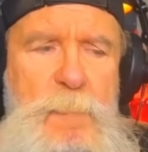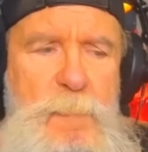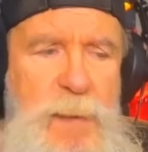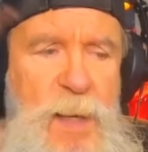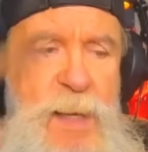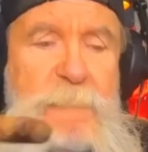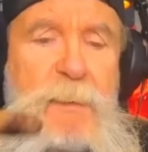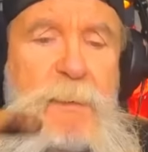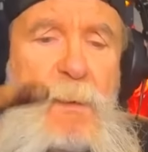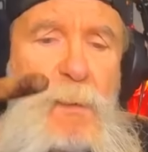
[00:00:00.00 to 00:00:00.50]

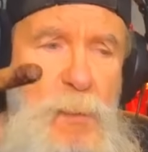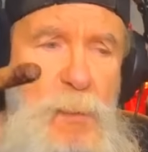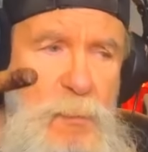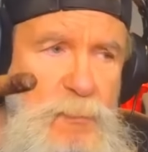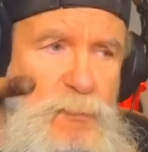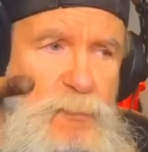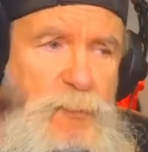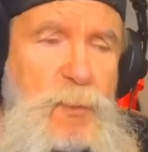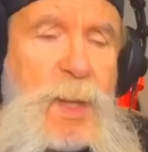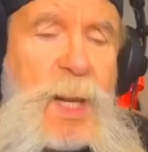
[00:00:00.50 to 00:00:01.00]
people were
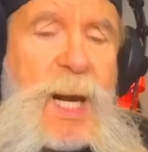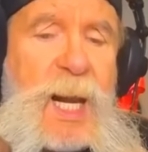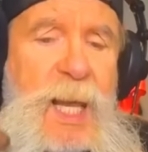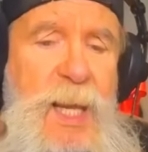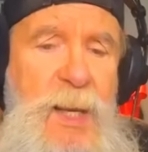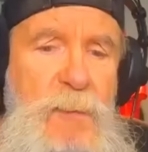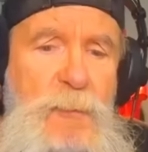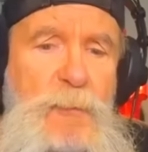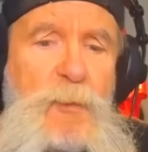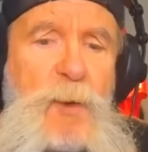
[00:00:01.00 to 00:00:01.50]

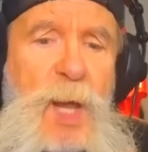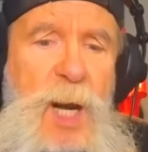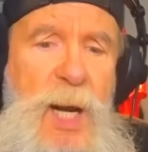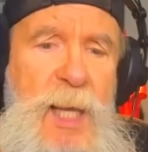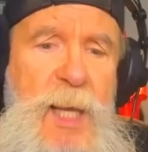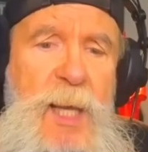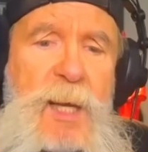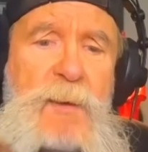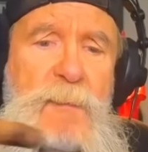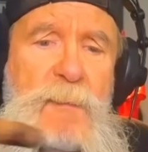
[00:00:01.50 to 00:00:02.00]
really,
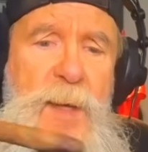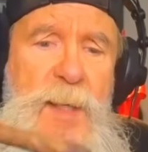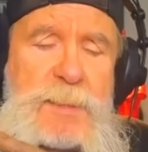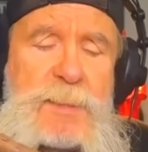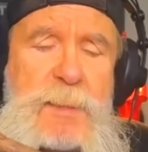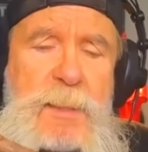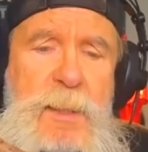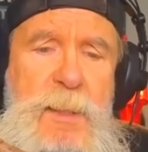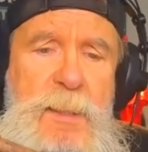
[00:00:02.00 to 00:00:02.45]
really interested